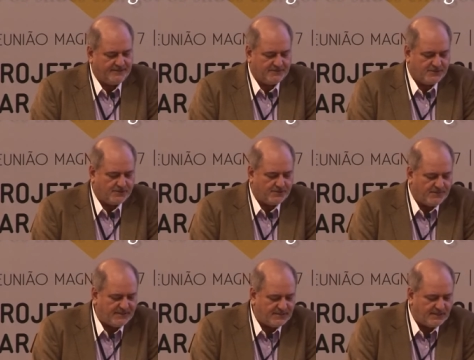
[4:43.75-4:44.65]
So
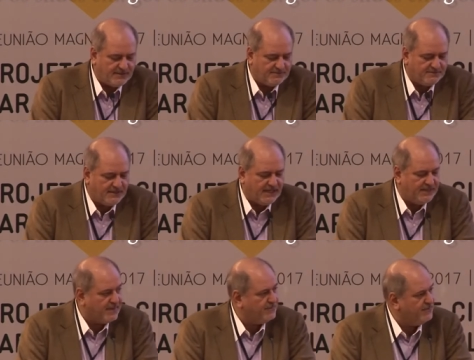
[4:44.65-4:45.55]
basically, they
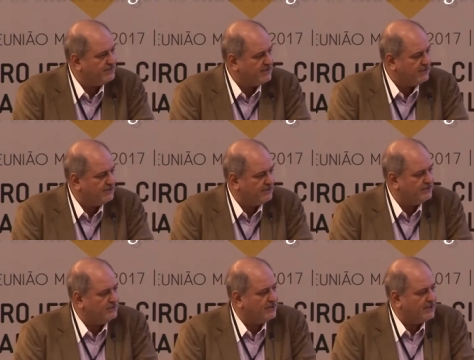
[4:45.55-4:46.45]
came up with what they called
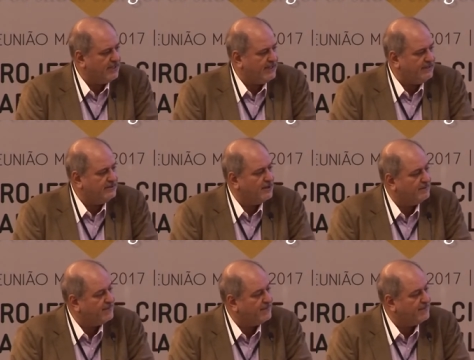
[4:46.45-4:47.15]
non A, non